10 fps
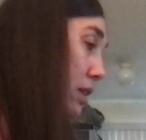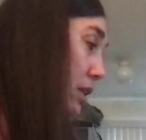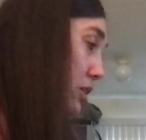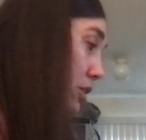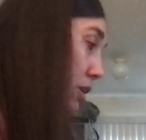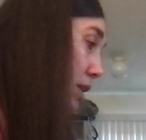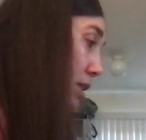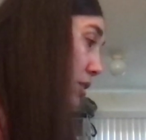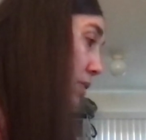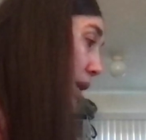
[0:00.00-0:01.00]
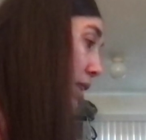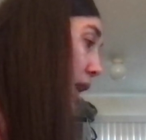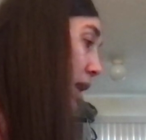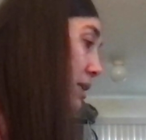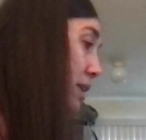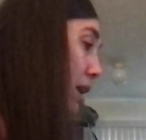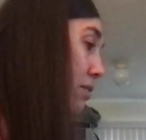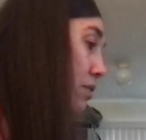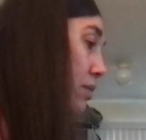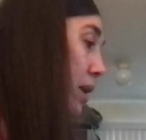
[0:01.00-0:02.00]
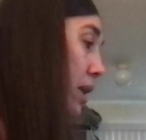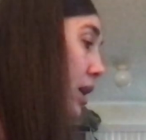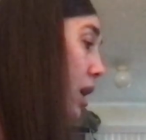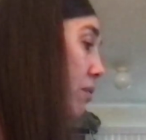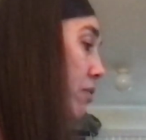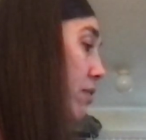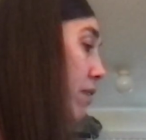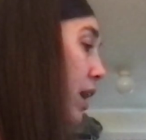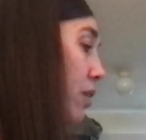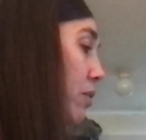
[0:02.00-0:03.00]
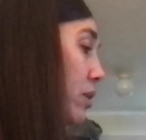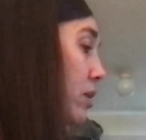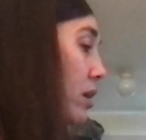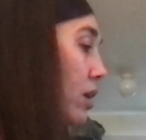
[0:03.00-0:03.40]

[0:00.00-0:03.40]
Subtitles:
They scurried this way and that, down for bedding, up for firewood,